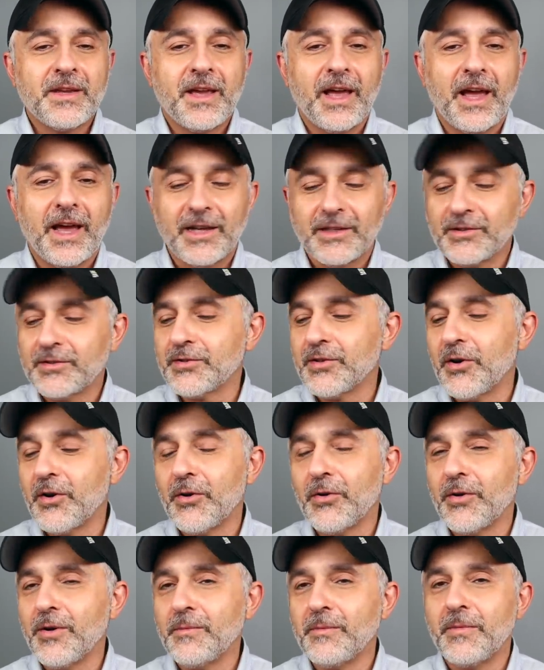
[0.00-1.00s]
And
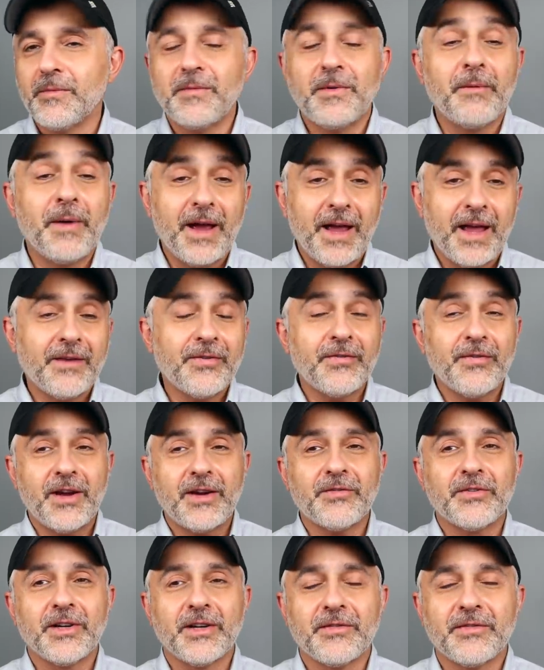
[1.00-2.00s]
so my
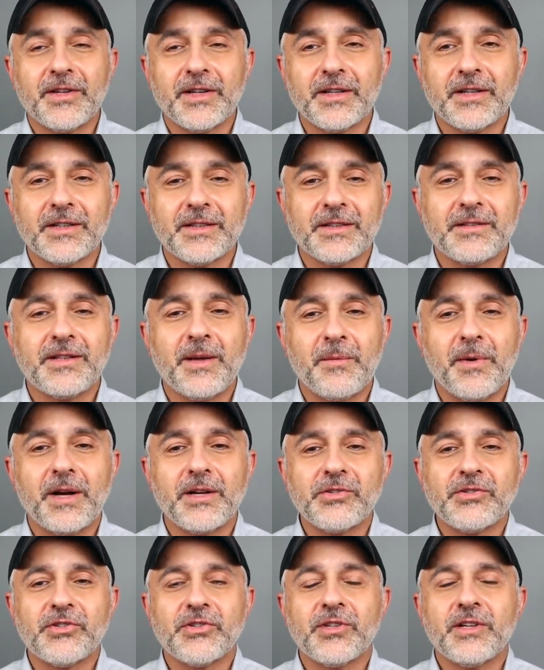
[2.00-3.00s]
favorite of the, the
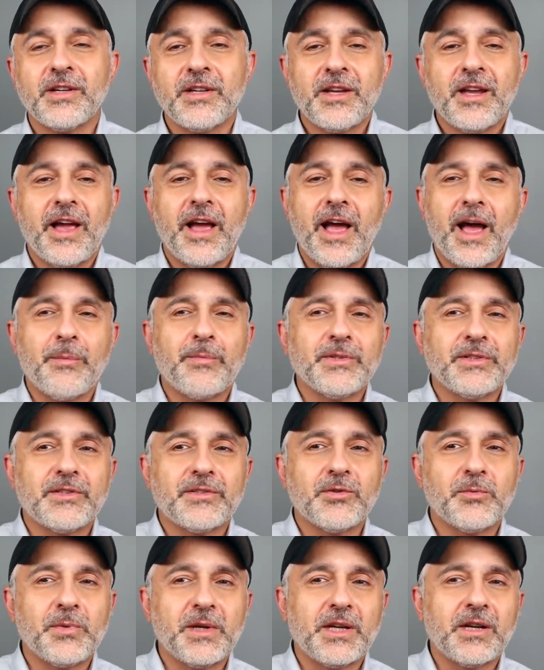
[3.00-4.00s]
bunch
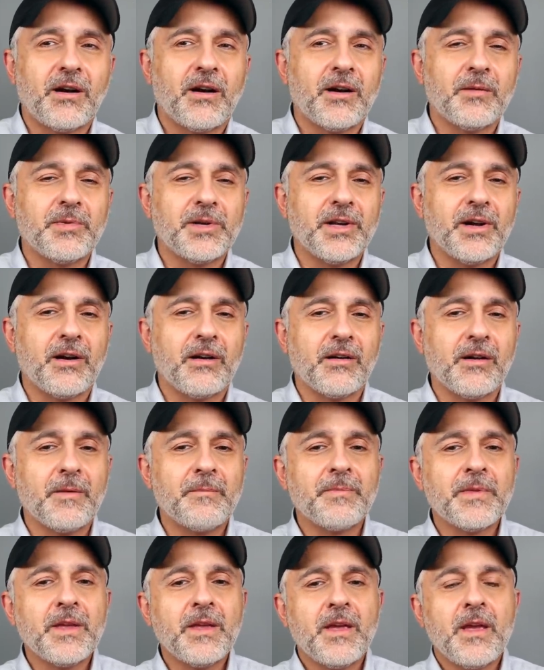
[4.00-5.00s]
happens to be
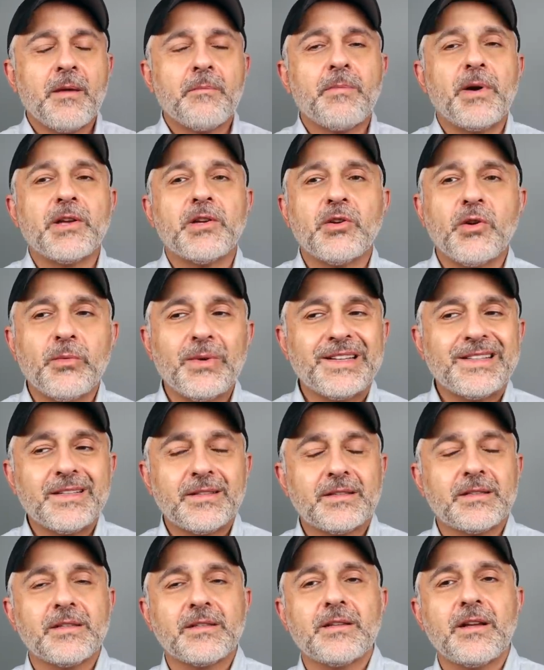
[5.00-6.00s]
carbonara. But you know what?
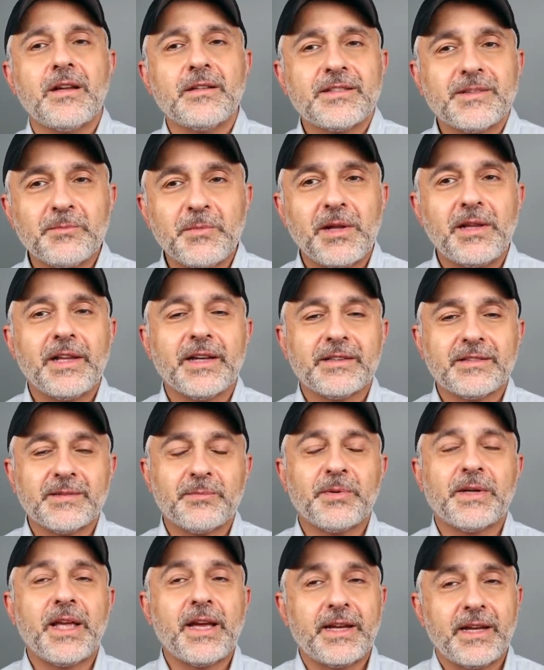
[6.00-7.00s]
This does not smell like
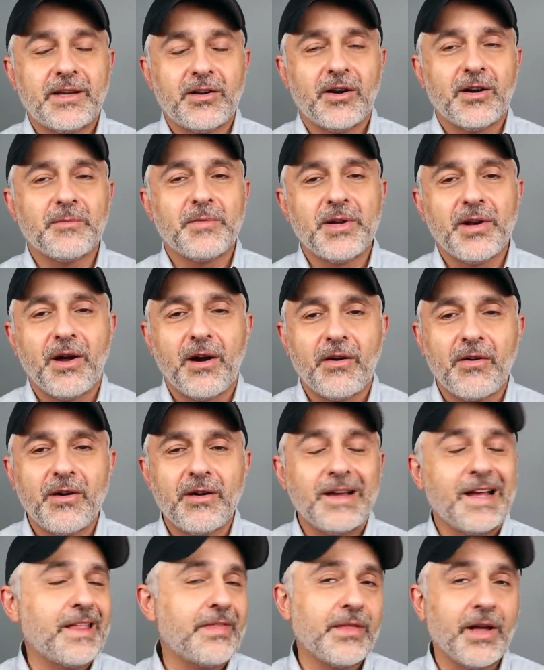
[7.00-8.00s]
spaghetti
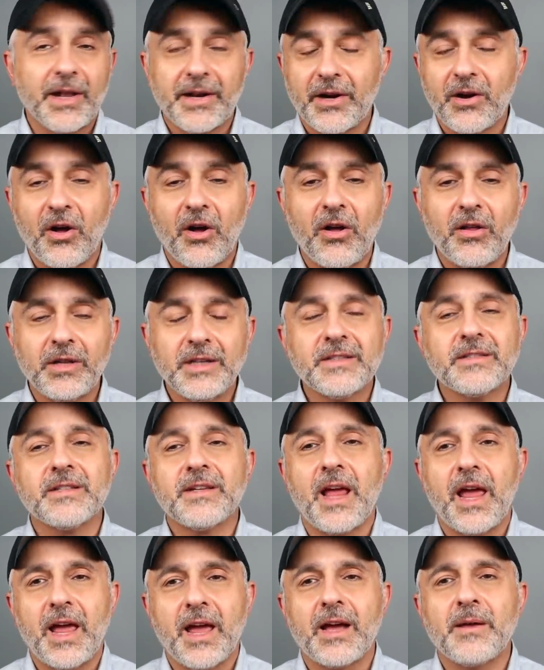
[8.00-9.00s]
carbonara, not at all. It's
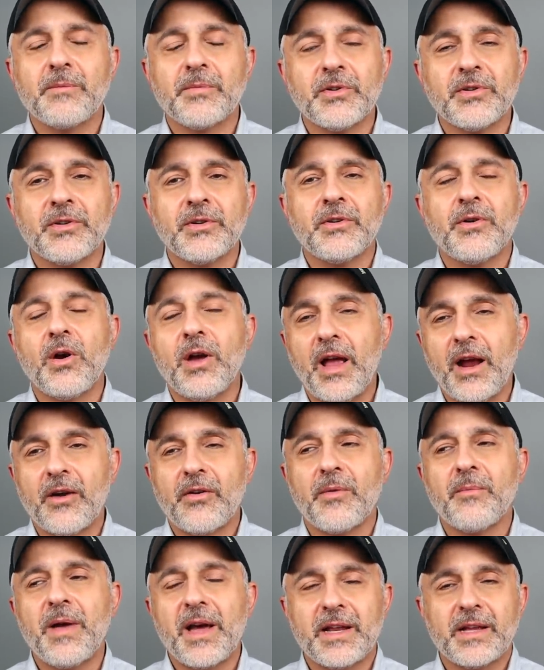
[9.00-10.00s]
an amber,
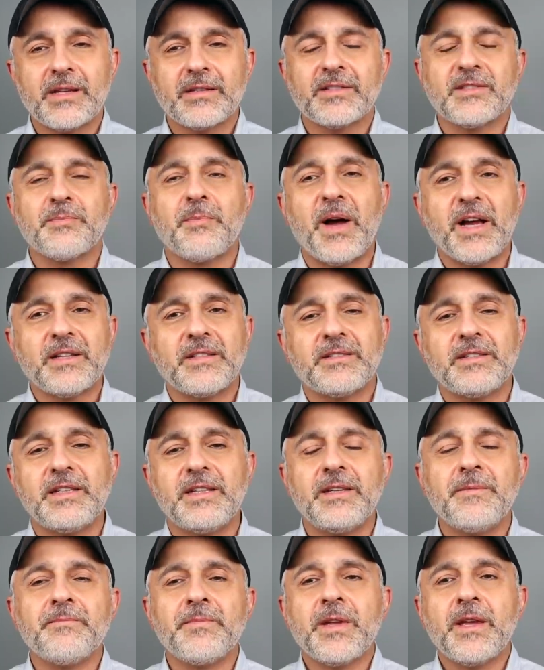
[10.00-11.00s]
aromatic,
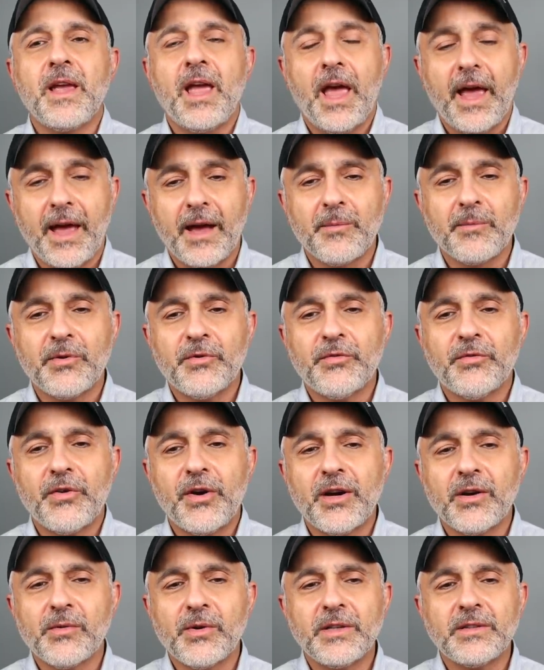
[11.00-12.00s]
spicy amber
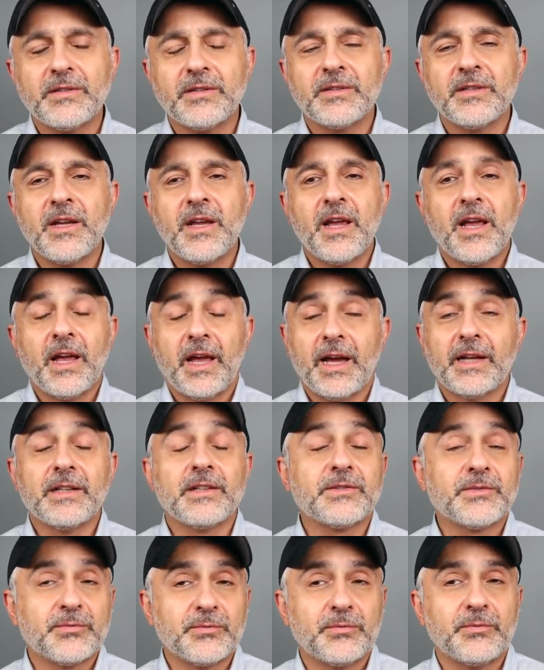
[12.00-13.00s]
fragrance, and
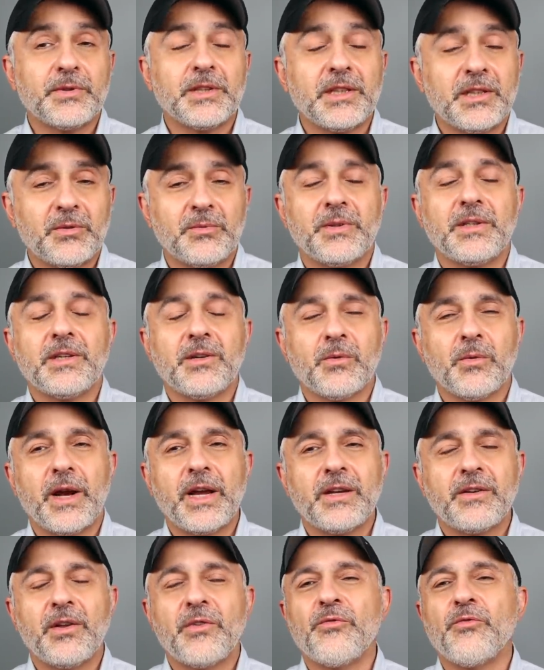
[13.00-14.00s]
it's really, really
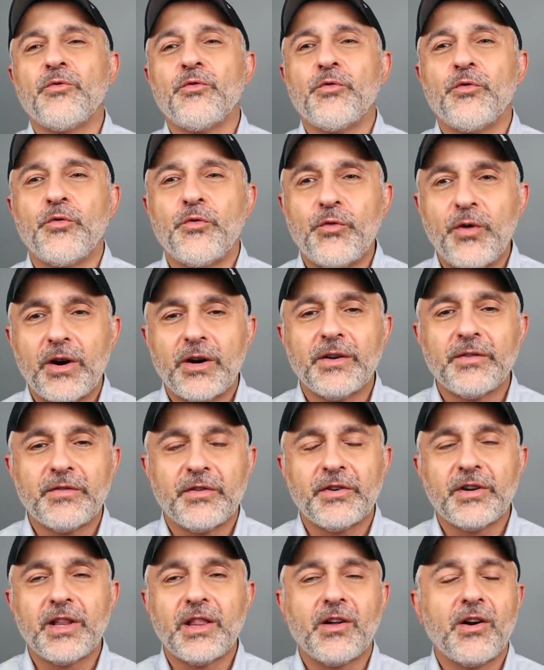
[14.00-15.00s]
great and very,
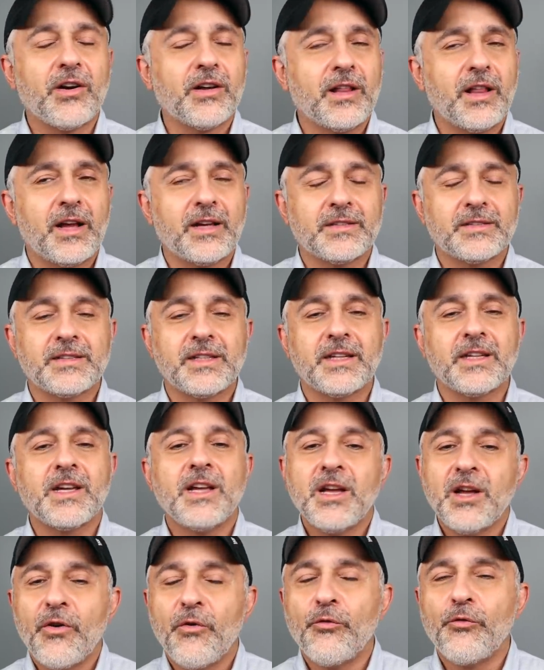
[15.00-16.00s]
very long lasting,
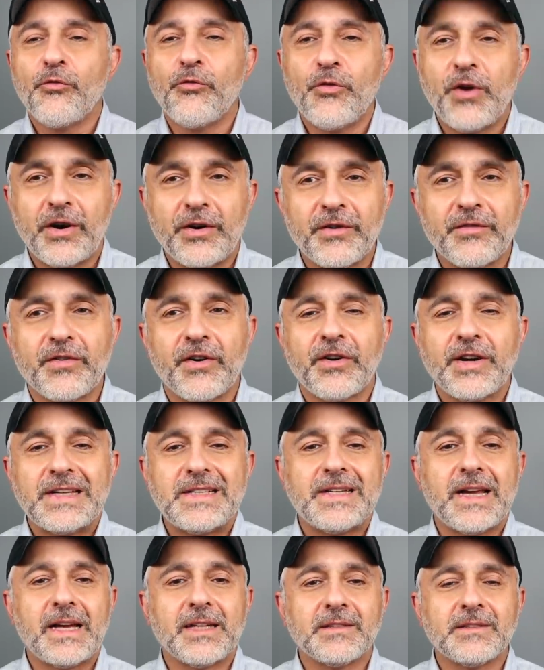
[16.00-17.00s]
very, very
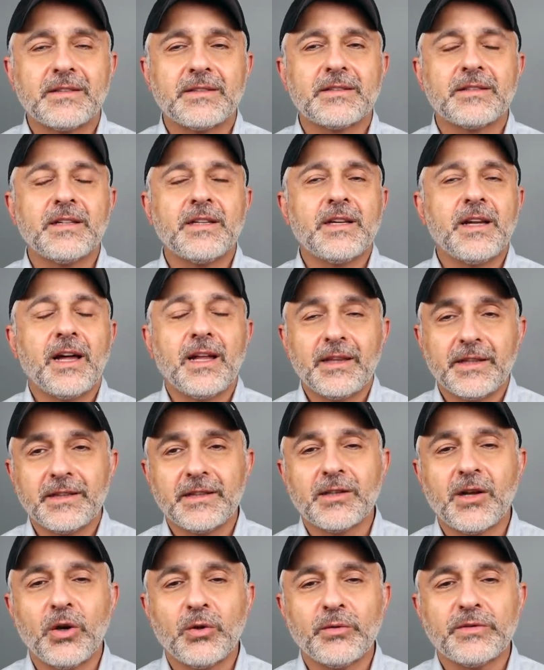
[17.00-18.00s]
dense. A
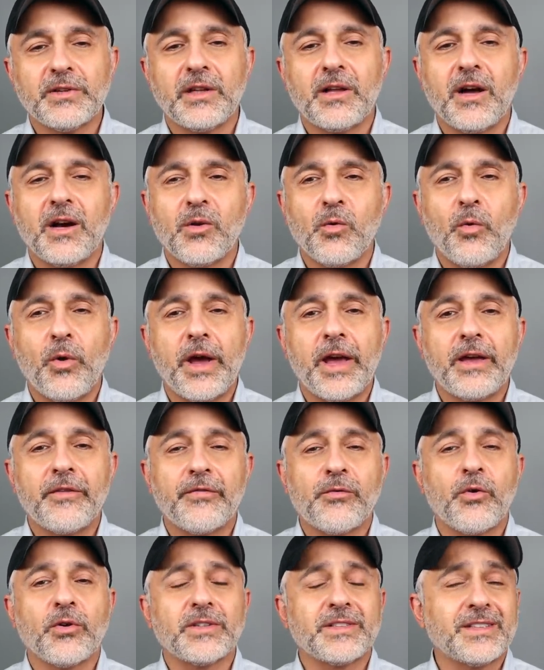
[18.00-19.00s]
little goes a long way.
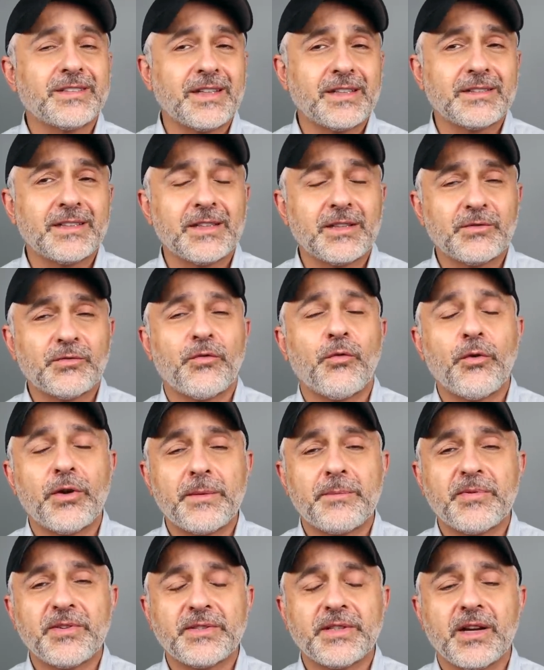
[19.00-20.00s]
Of course, as I said, it's
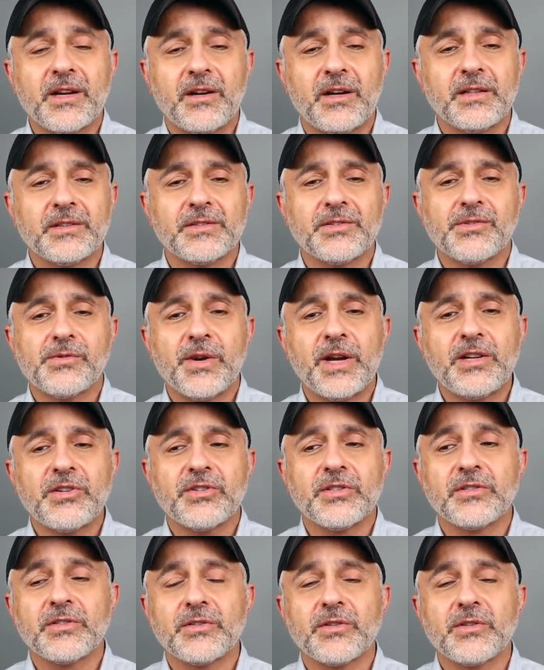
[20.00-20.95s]
forty percent concentration,